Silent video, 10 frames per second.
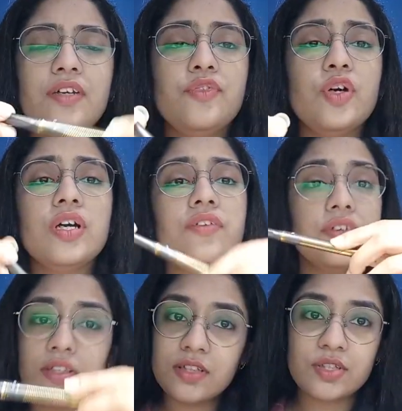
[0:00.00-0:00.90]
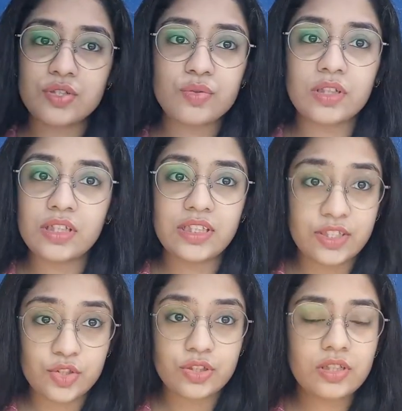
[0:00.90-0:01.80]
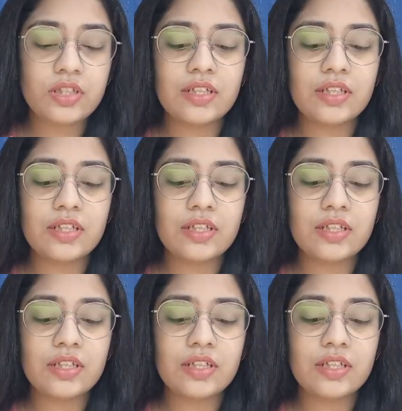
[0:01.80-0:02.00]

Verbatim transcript: if you're giving this to a teacher,